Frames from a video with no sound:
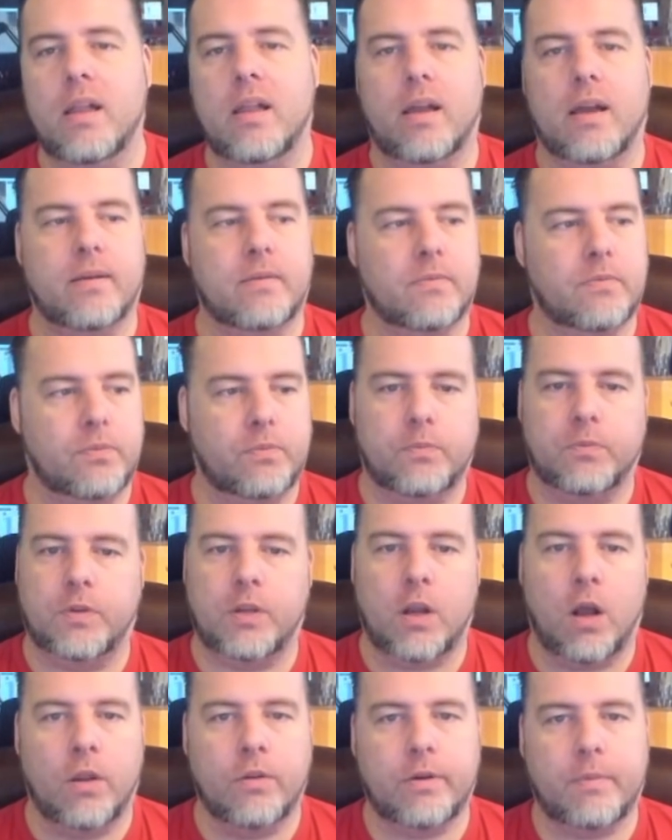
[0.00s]
and
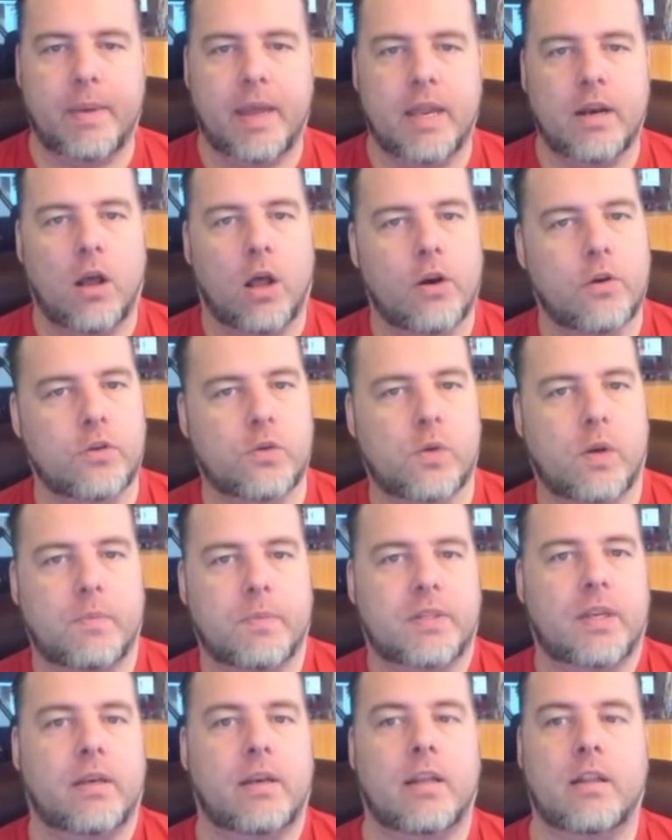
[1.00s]
the on-demand
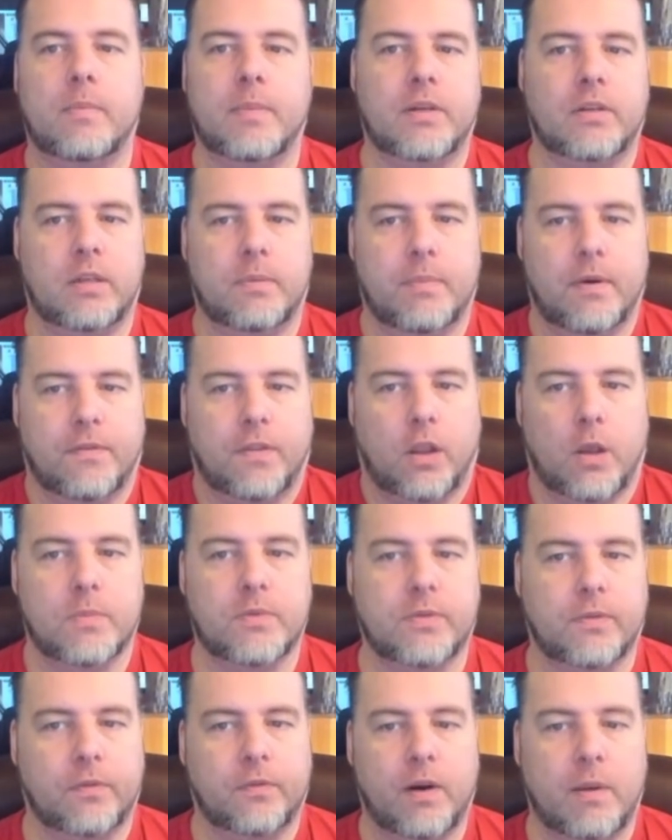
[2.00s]
120% element debuff that
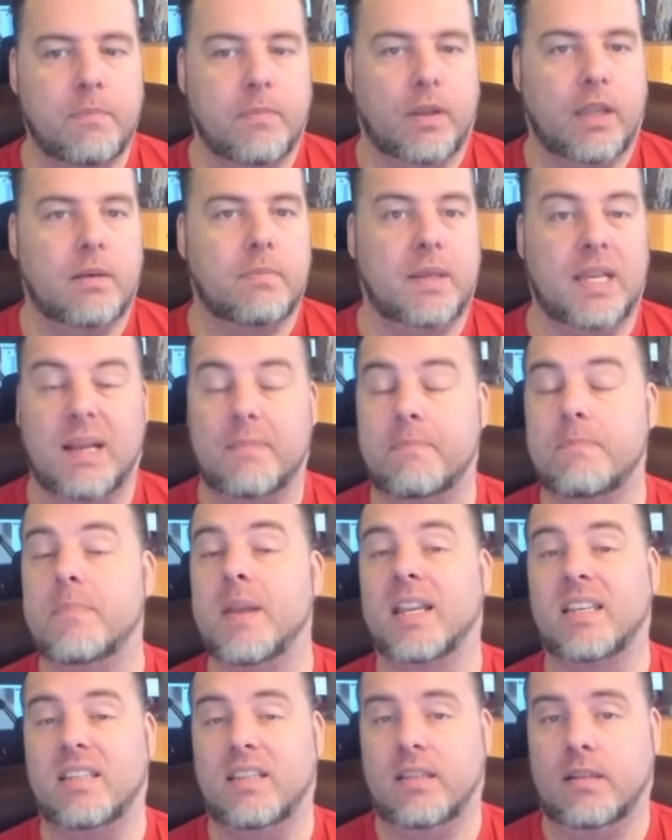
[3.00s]
comes from Rim can be a
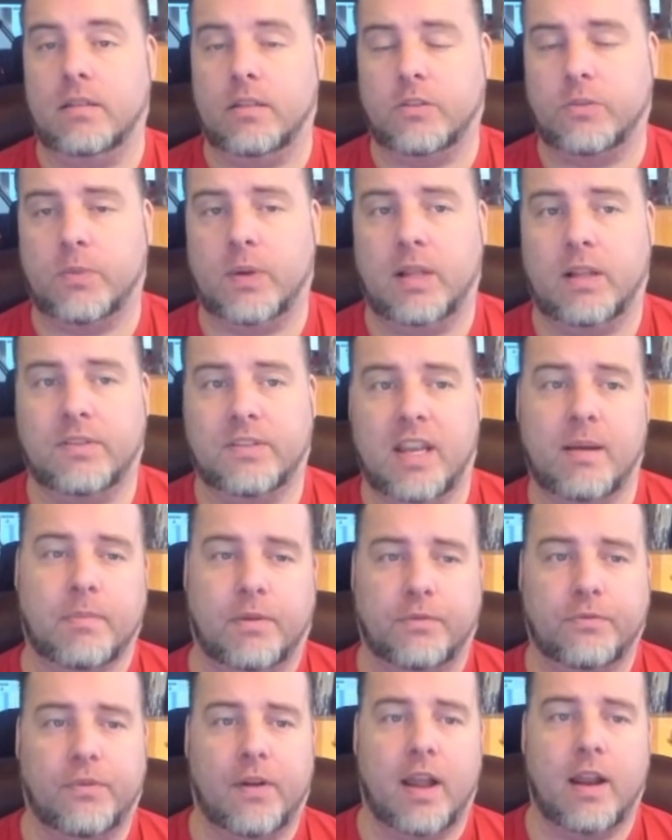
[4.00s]
big deal as well to
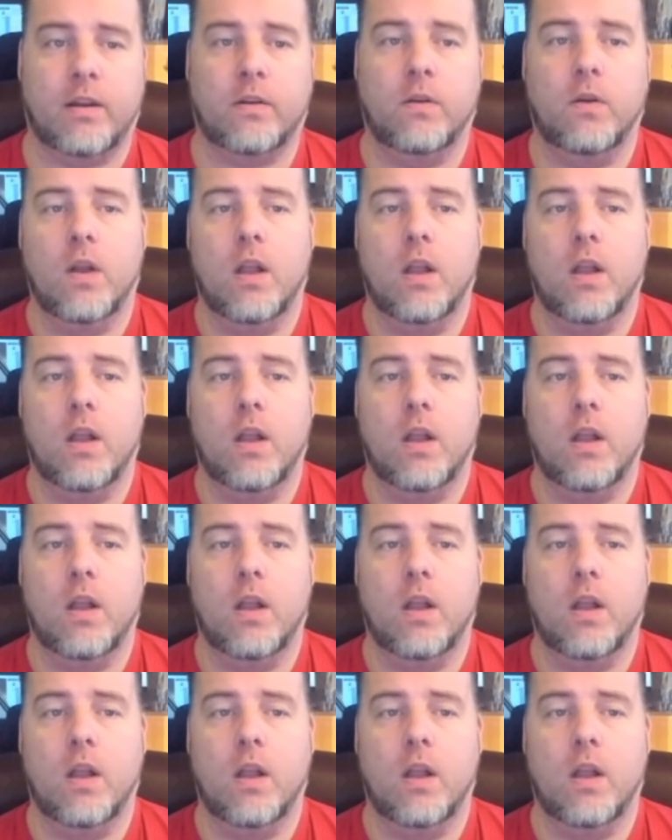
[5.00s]
amplify